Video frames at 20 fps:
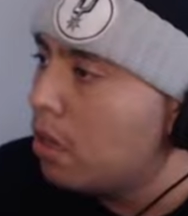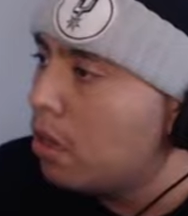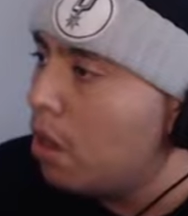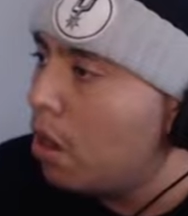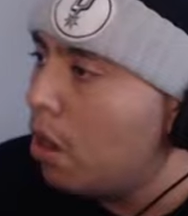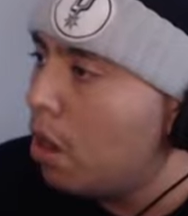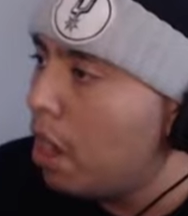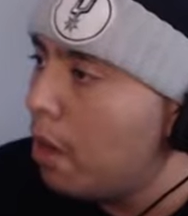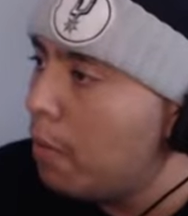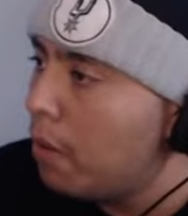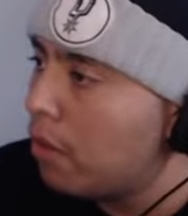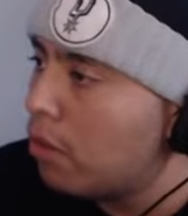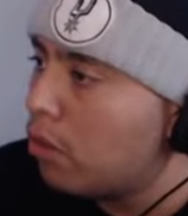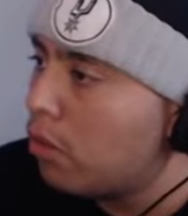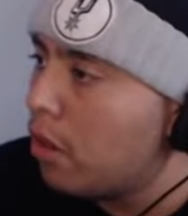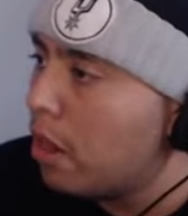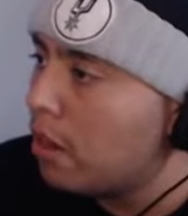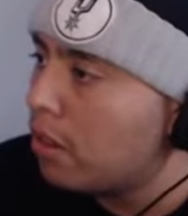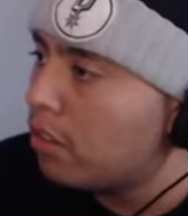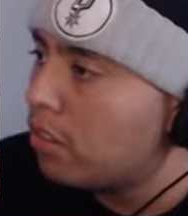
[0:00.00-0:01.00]
Alright, I'm about to
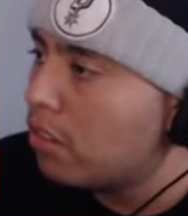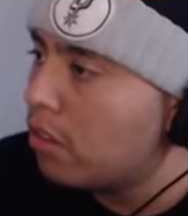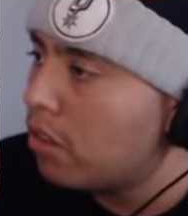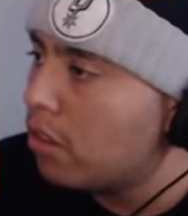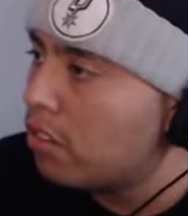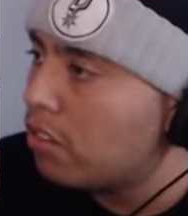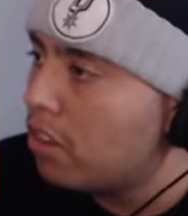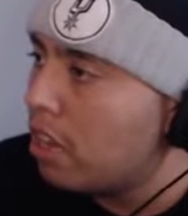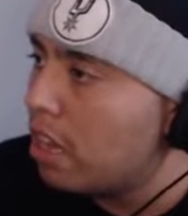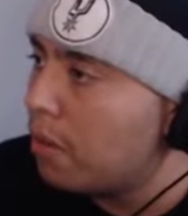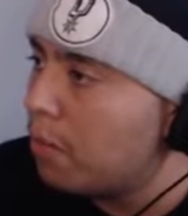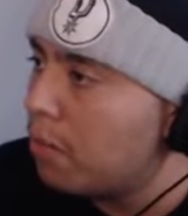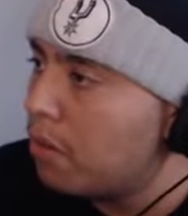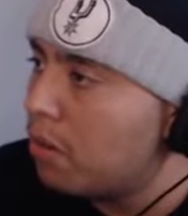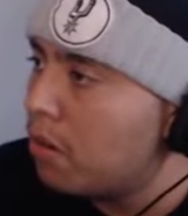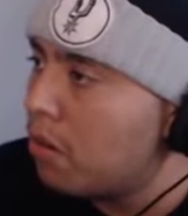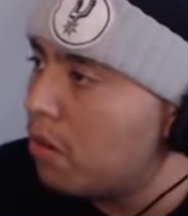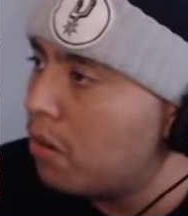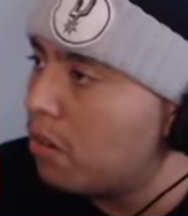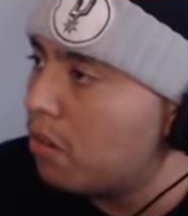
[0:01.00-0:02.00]
grab this uh, sniper.
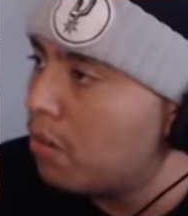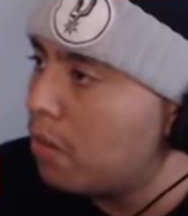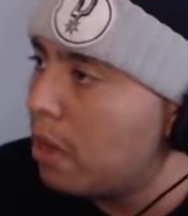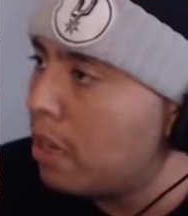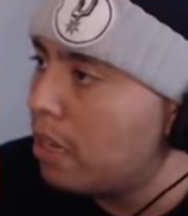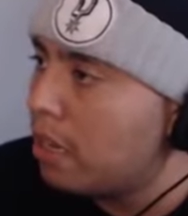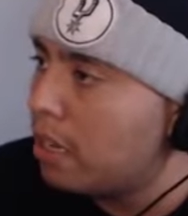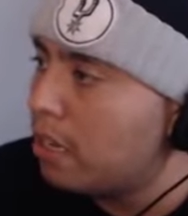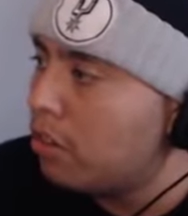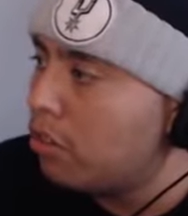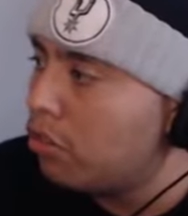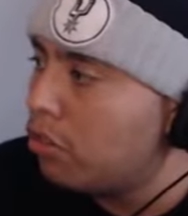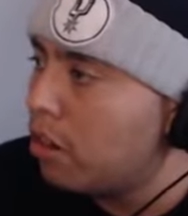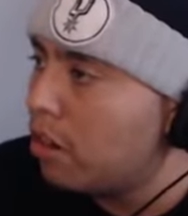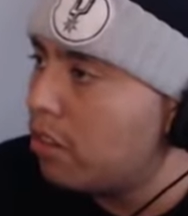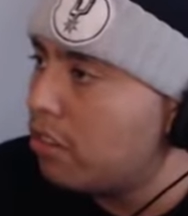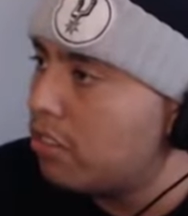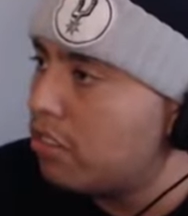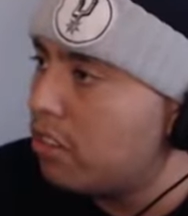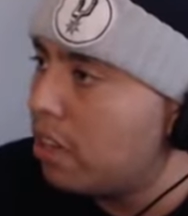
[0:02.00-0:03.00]
Hold on, I need to
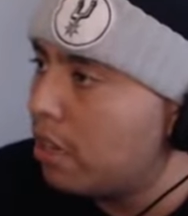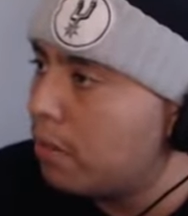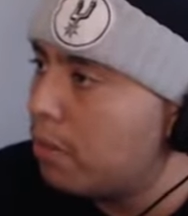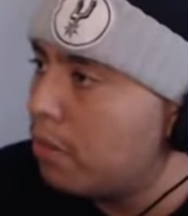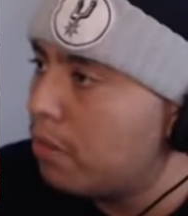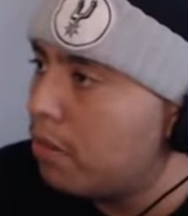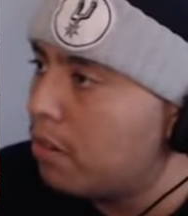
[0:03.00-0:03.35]
try the sniper.